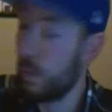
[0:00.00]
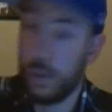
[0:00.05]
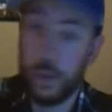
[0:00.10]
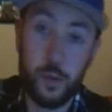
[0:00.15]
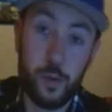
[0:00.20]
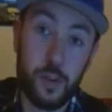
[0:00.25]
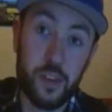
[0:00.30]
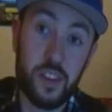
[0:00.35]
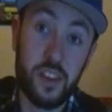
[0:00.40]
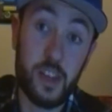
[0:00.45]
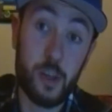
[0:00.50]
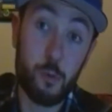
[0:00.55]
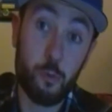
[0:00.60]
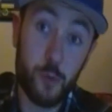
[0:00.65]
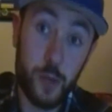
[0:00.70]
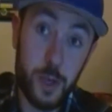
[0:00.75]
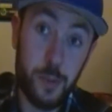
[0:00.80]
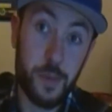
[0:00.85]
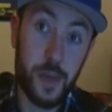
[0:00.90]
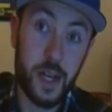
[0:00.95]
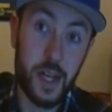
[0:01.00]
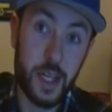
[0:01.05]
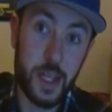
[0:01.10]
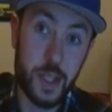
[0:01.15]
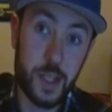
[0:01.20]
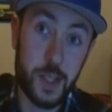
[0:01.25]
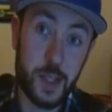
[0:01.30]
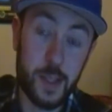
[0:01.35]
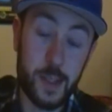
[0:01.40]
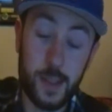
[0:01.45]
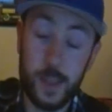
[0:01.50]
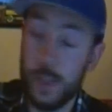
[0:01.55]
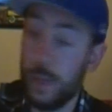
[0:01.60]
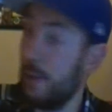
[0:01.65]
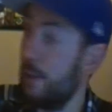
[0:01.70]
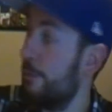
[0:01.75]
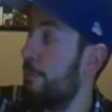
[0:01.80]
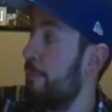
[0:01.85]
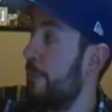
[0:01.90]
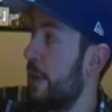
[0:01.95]
which is the remake
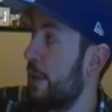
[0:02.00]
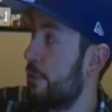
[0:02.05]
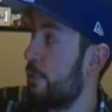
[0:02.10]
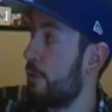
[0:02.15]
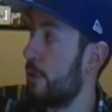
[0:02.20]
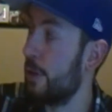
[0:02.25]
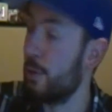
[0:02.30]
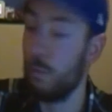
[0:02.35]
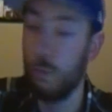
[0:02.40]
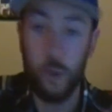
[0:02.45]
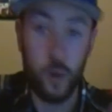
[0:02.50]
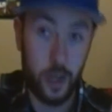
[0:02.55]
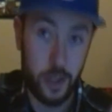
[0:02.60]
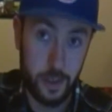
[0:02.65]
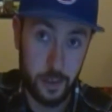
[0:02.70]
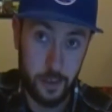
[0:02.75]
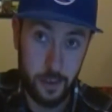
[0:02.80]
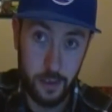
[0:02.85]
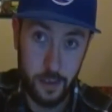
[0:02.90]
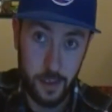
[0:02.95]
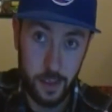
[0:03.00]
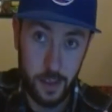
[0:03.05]
of Metroid 1.